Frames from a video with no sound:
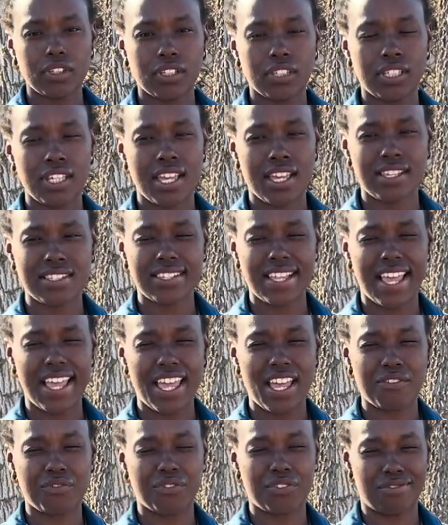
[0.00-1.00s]
Yes, I
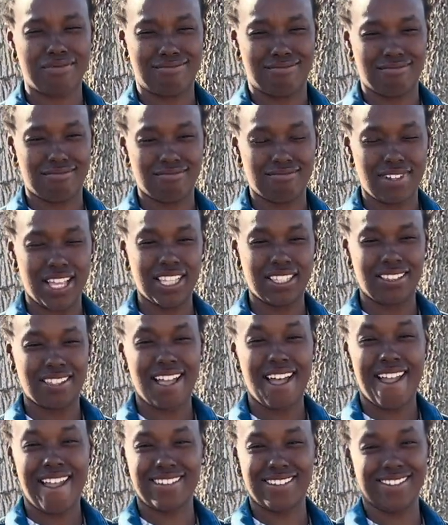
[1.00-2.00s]
have a
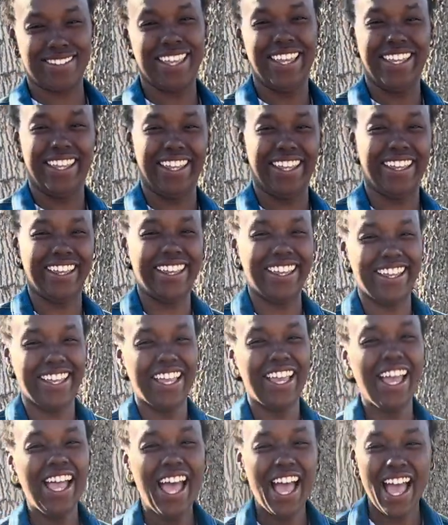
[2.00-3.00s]
lot. I
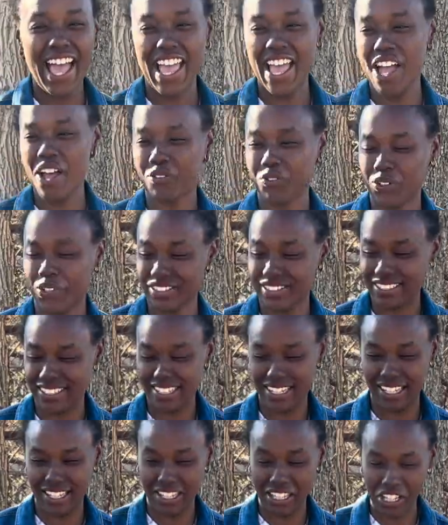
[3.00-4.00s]
have a
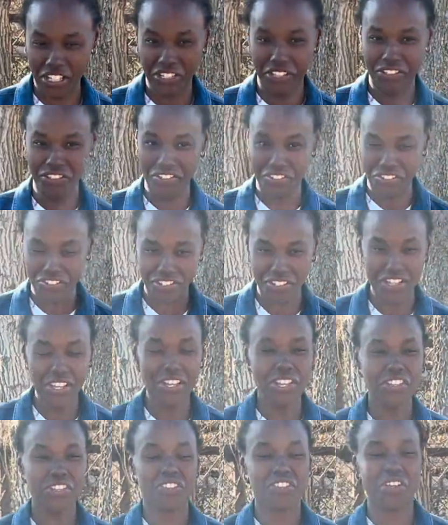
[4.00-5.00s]
tons.
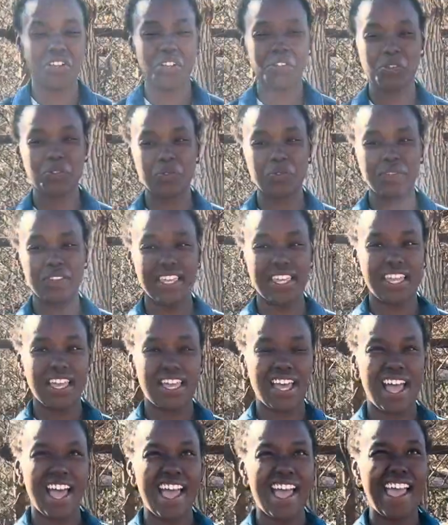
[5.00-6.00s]
So
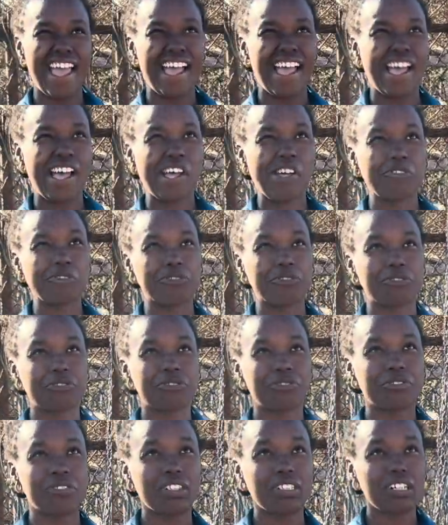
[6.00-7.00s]
I have,
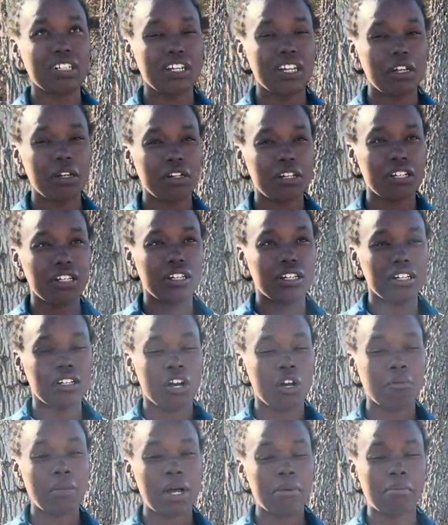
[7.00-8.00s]

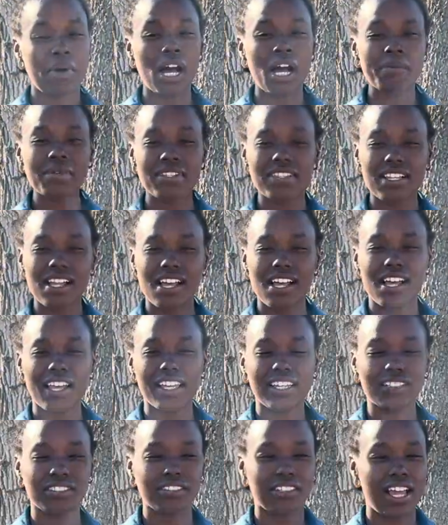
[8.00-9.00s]
on my mama's
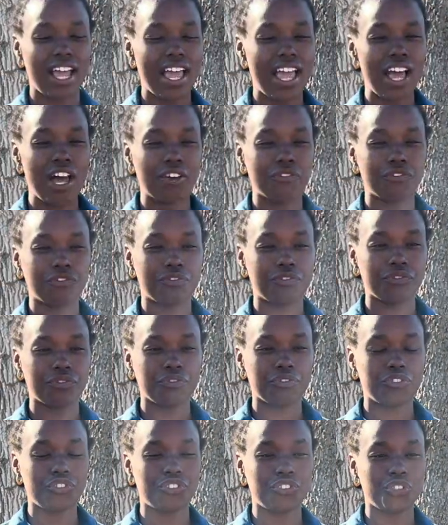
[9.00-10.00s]
side, I have
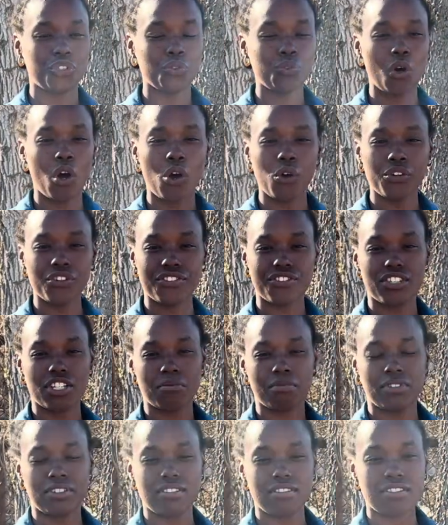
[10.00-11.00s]
two older
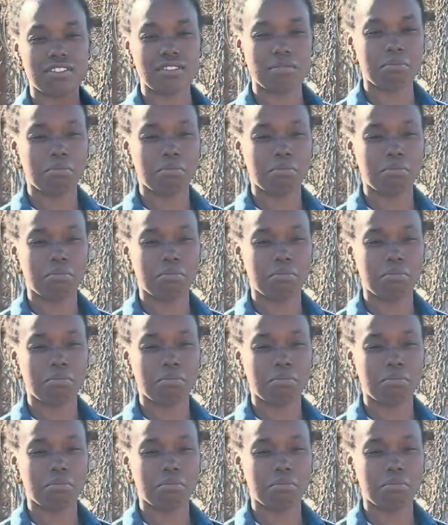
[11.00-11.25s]
siblings.